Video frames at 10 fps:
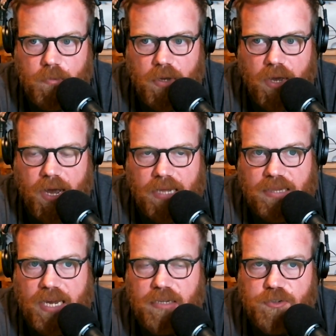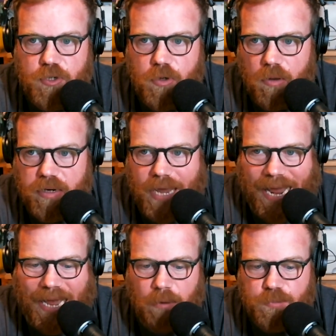I, I like that you call it
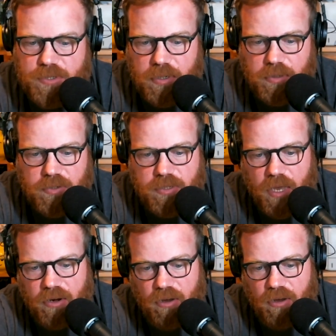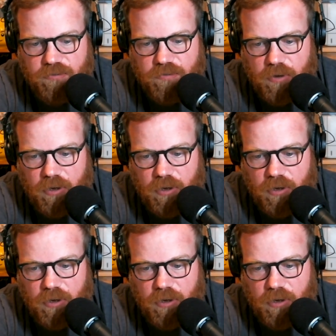apps instead of